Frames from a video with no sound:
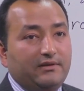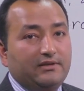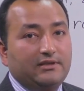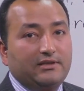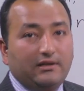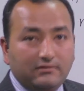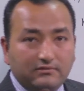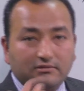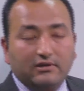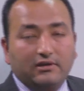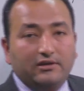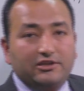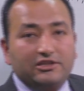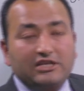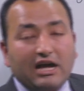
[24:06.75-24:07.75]
So,
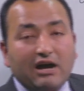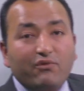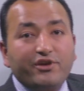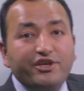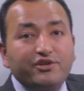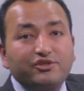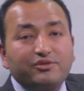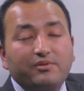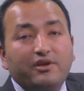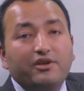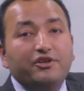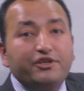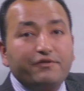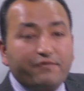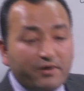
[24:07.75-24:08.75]
this is how we use
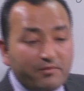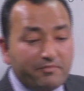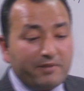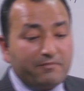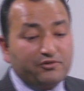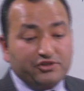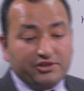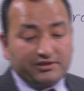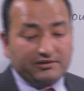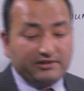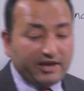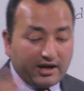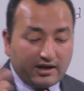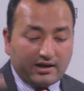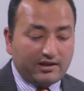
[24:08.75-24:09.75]
different prepositions.
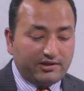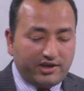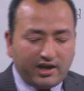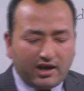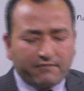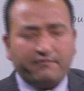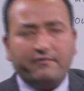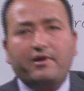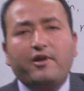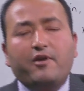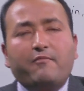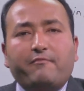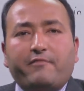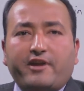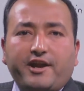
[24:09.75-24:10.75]
There are
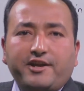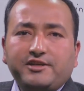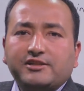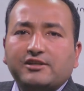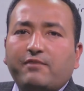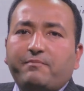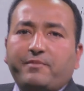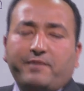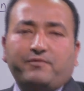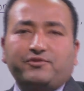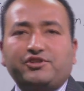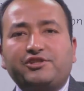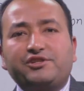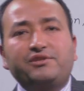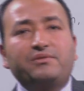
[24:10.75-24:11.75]
varieties of
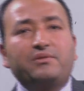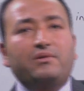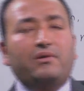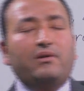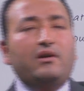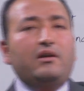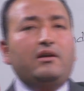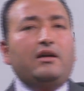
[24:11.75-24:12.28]
prepositions, you know.